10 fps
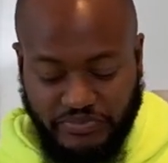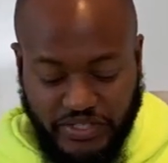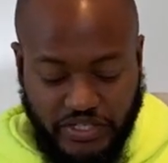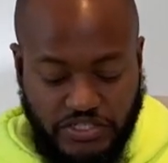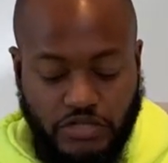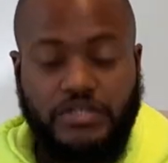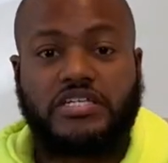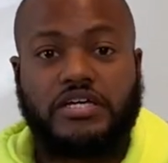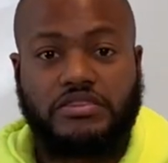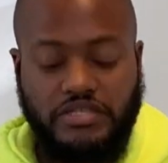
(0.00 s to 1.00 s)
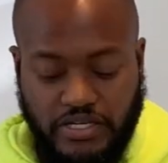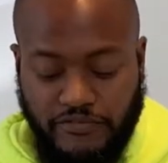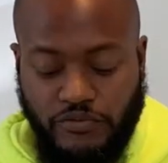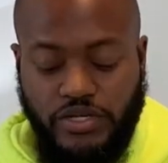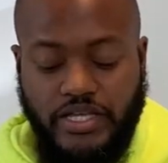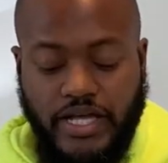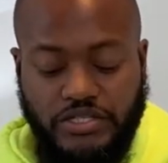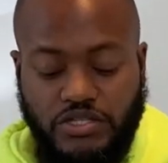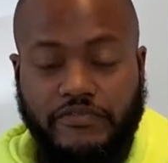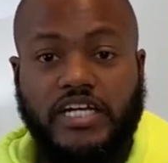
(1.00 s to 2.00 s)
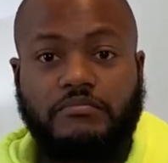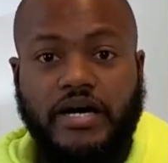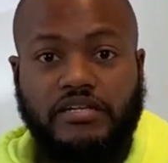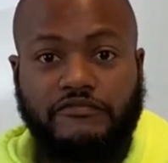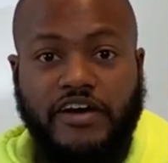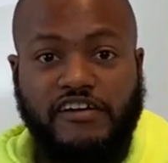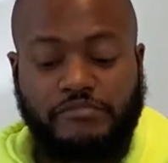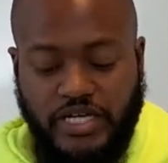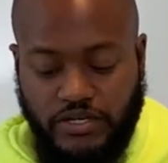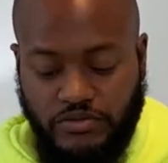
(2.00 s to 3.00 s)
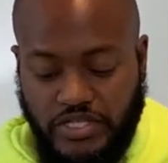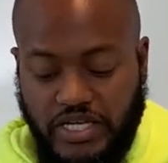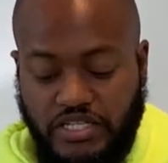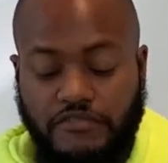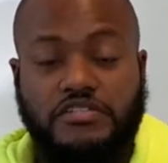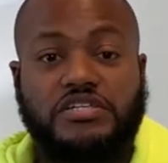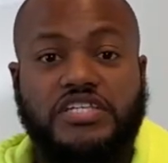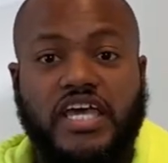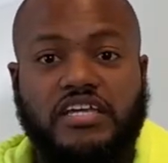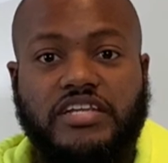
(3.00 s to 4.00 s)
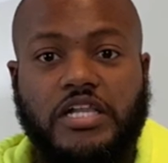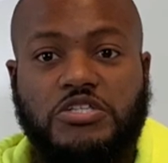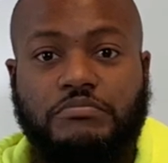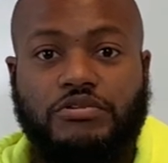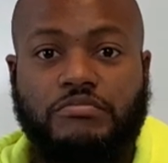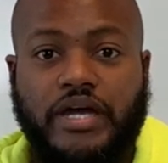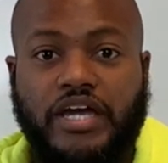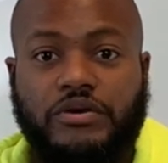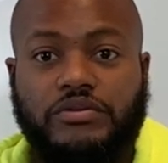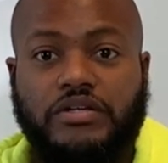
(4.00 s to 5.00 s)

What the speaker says: So we take the $40 divided by the 5 pounds. That gives us $8 per pound